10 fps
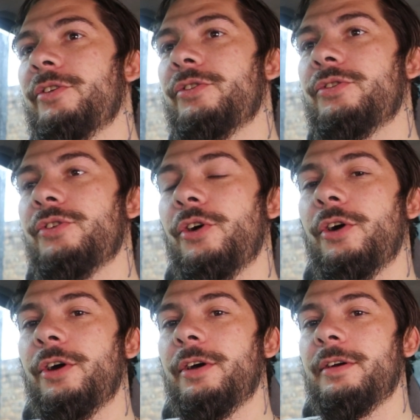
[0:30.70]

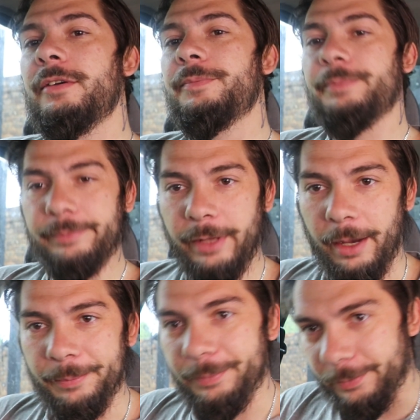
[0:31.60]
So
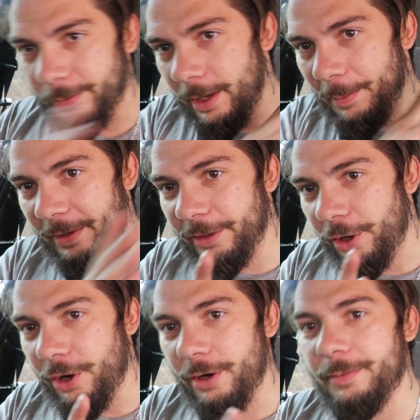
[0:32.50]
yeah, I'm in the
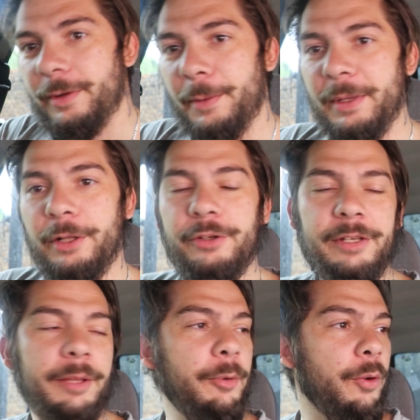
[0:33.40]
car, I'm in
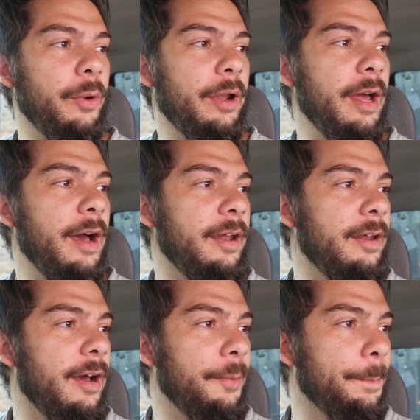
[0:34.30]
Lucy The Mk1, and